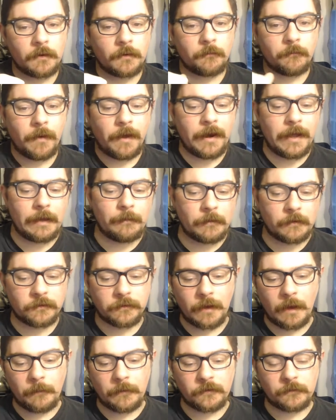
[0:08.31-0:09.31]
My name is
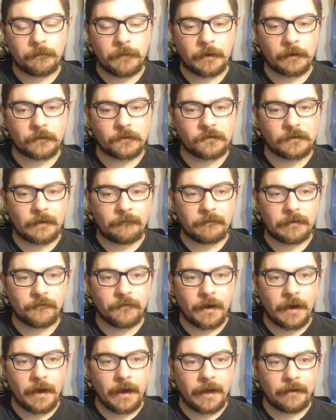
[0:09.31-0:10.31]
Thomas Metal
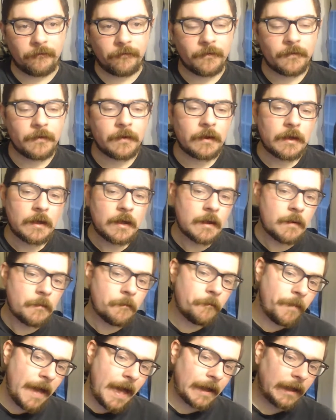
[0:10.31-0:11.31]
75,
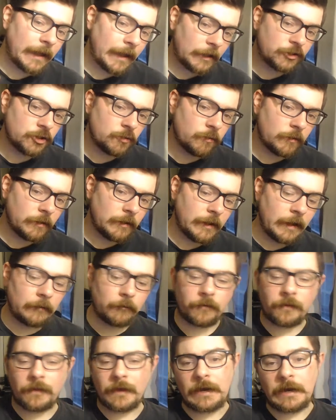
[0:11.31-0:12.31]
back at you again
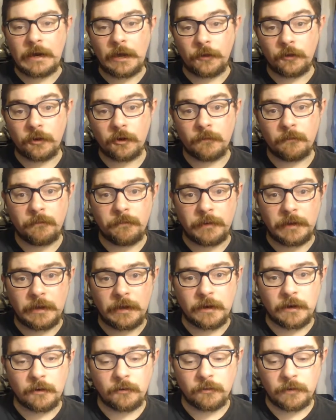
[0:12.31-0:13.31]
with another
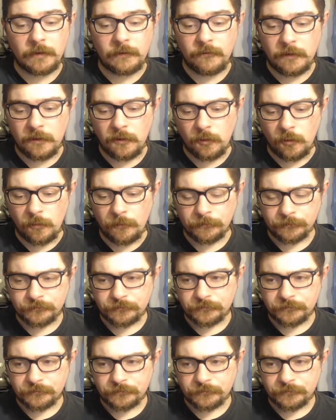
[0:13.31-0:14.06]
beer review.